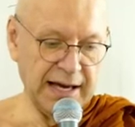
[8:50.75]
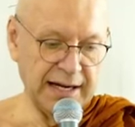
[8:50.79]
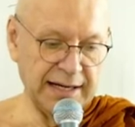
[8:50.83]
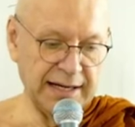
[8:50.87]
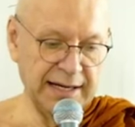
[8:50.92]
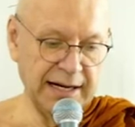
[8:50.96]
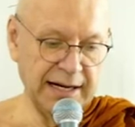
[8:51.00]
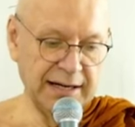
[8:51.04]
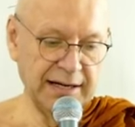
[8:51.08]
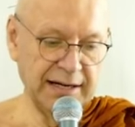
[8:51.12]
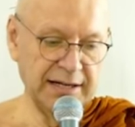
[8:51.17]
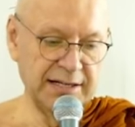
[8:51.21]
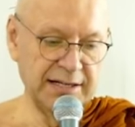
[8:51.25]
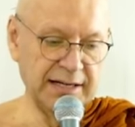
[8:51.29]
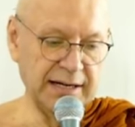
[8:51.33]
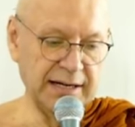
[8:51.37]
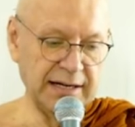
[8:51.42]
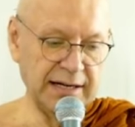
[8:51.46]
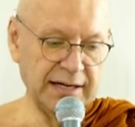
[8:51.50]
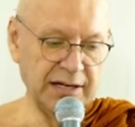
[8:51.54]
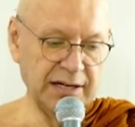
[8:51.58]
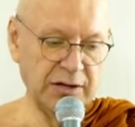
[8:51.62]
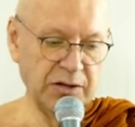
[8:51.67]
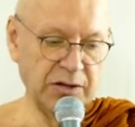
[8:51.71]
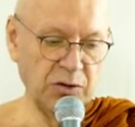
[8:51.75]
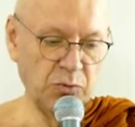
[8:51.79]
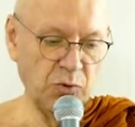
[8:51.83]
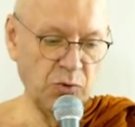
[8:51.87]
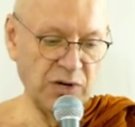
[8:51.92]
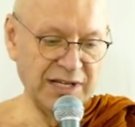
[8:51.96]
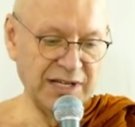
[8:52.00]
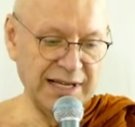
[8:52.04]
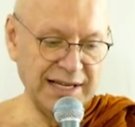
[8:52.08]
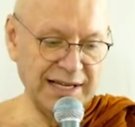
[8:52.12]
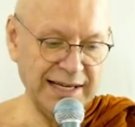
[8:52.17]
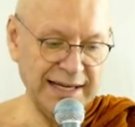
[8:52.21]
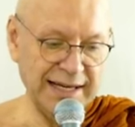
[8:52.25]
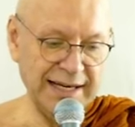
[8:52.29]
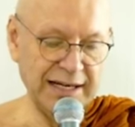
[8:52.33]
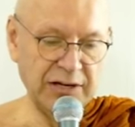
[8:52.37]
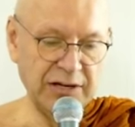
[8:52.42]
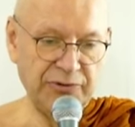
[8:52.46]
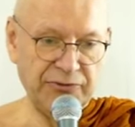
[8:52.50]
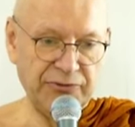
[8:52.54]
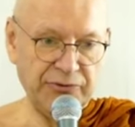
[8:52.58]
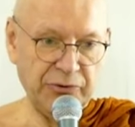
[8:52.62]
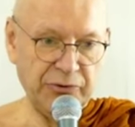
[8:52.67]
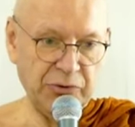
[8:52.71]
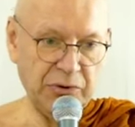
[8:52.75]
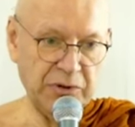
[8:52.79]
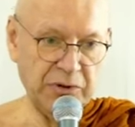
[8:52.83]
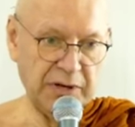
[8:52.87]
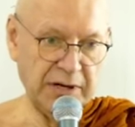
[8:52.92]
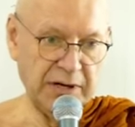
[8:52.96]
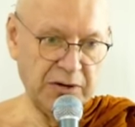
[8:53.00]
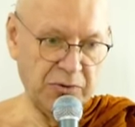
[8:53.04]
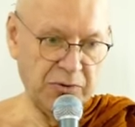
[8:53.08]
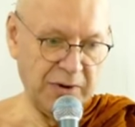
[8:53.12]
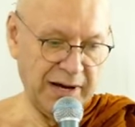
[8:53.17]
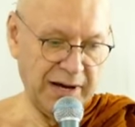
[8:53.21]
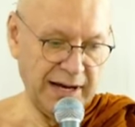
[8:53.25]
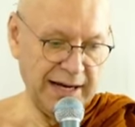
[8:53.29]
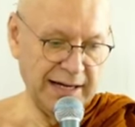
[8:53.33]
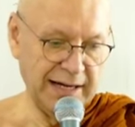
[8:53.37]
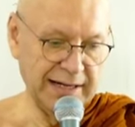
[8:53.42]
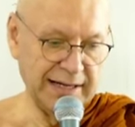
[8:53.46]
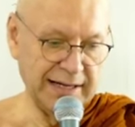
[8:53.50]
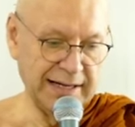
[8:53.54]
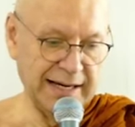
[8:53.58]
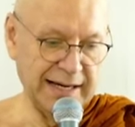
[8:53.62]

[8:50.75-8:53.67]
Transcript: Diligent, in other words, heedful, right?